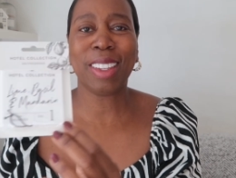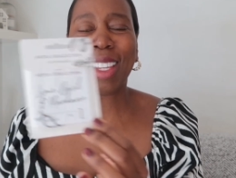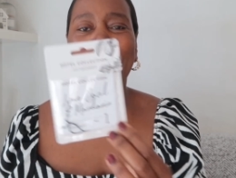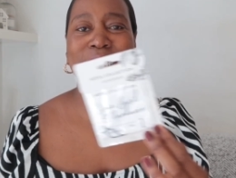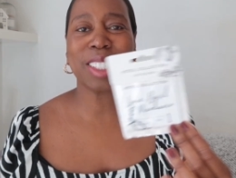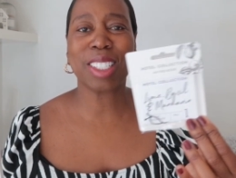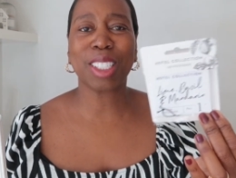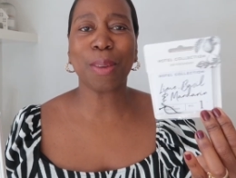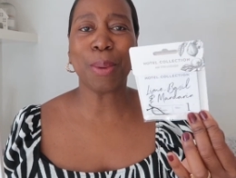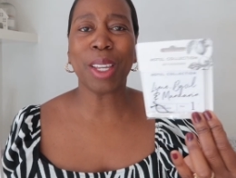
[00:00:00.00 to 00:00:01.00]
Okay, so
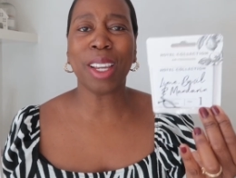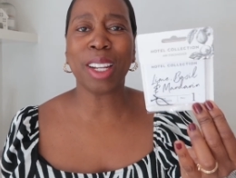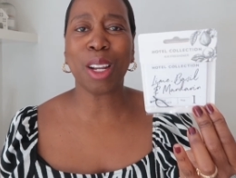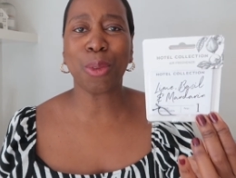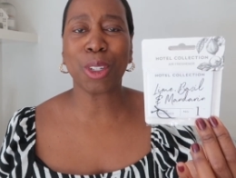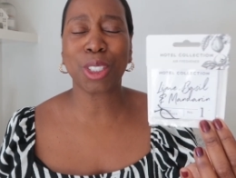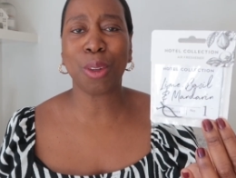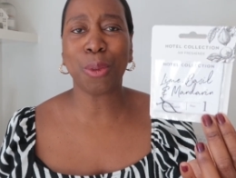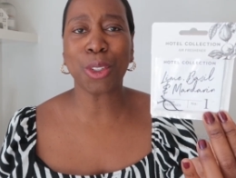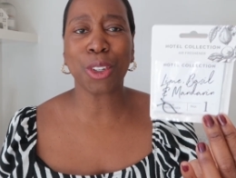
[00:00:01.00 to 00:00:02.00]
this can be an air
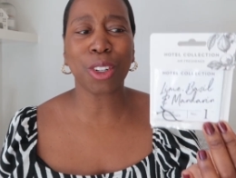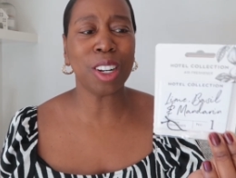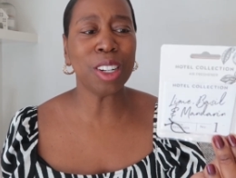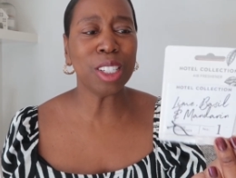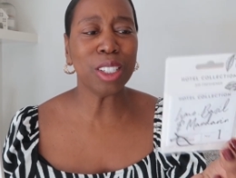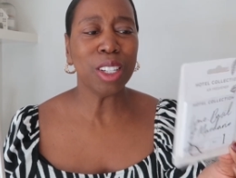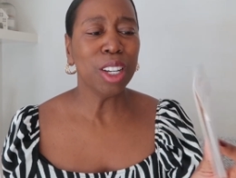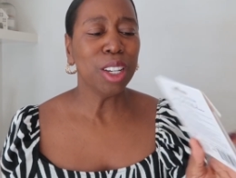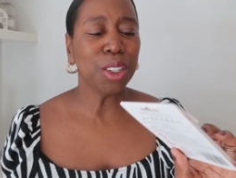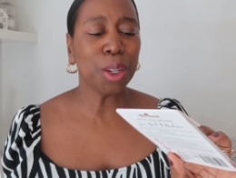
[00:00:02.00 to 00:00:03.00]
freshener for your car.
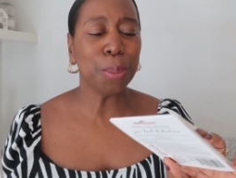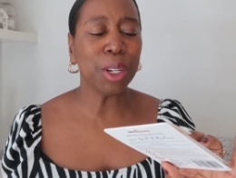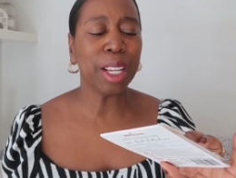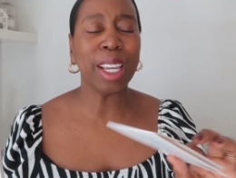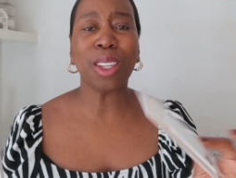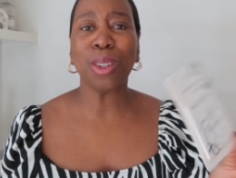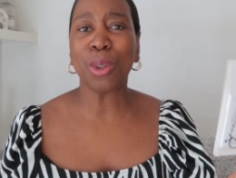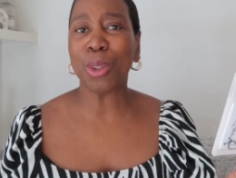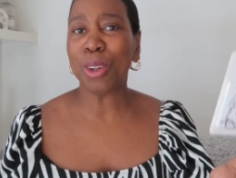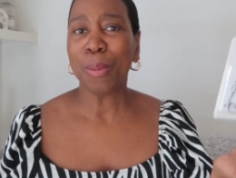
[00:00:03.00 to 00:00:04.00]
You can put it in
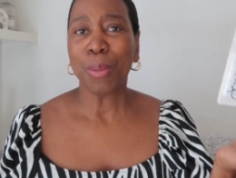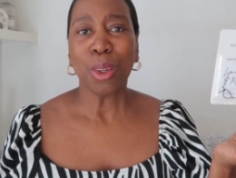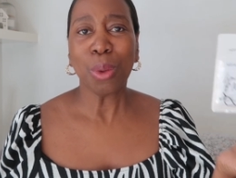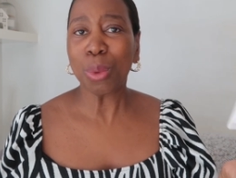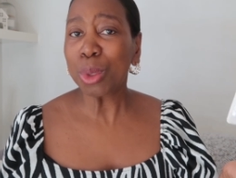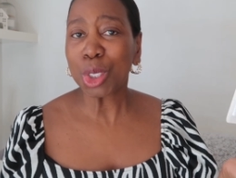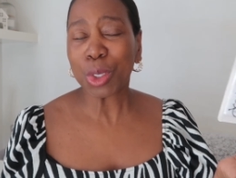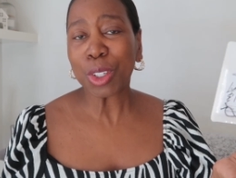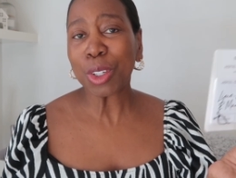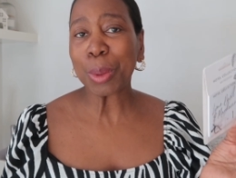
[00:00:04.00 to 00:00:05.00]
your
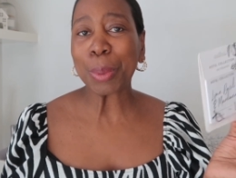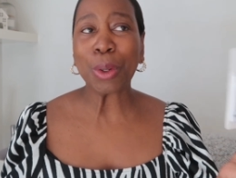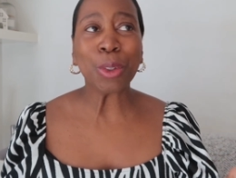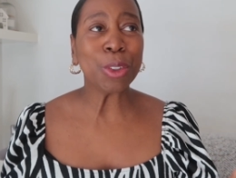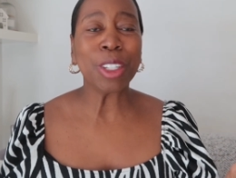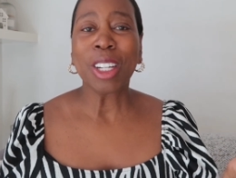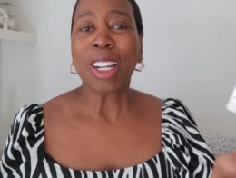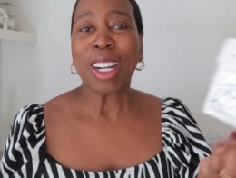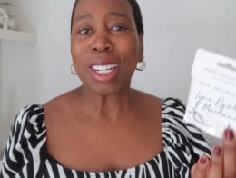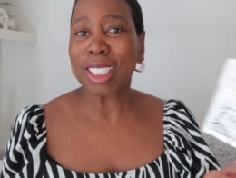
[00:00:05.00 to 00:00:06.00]
wardrobe or
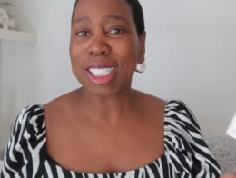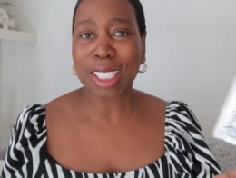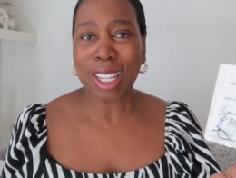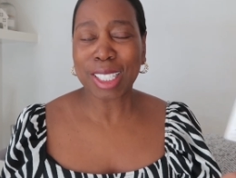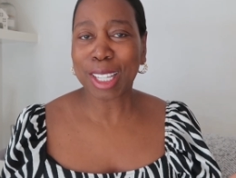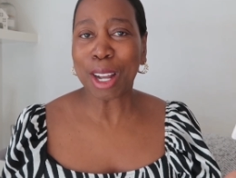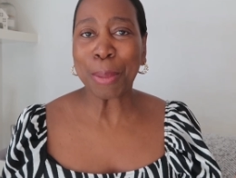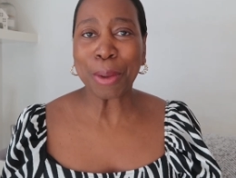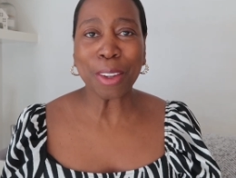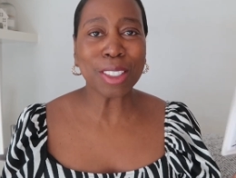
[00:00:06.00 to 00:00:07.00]
under stairs
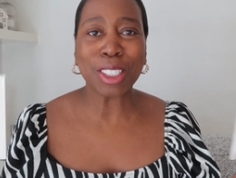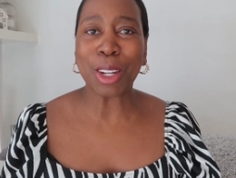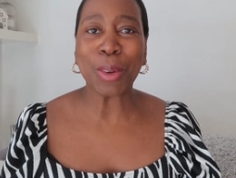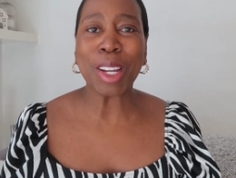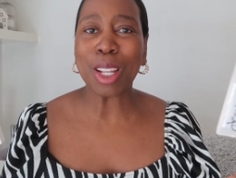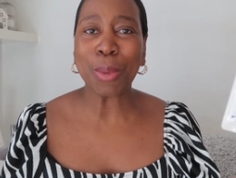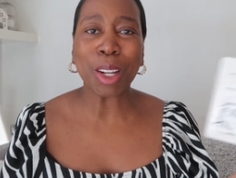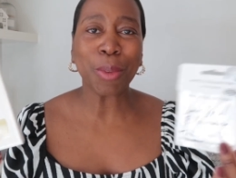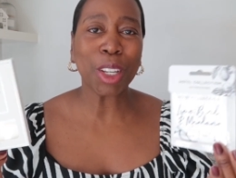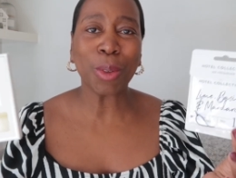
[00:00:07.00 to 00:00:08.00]
cupboard, you know,
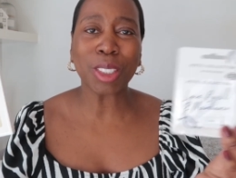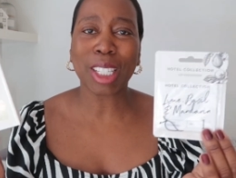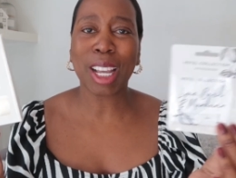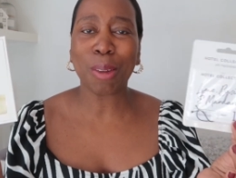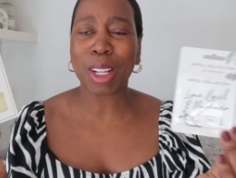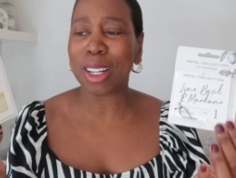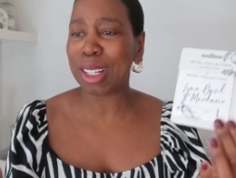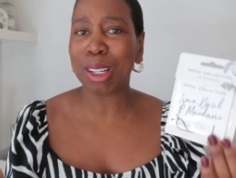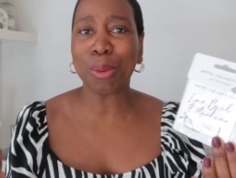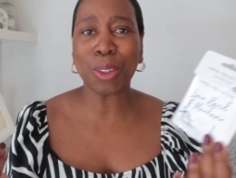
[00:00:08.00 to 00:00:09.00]
anywhere where you want to have that
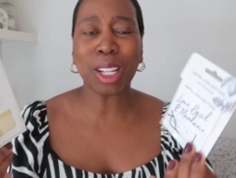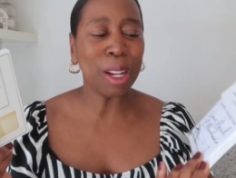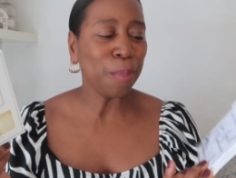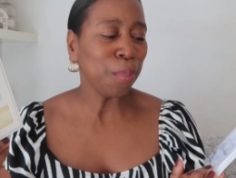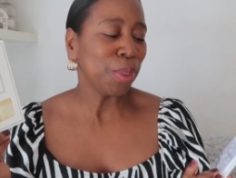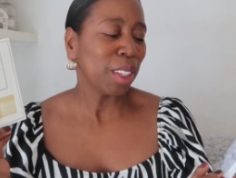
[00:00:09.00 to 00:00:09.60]
lovely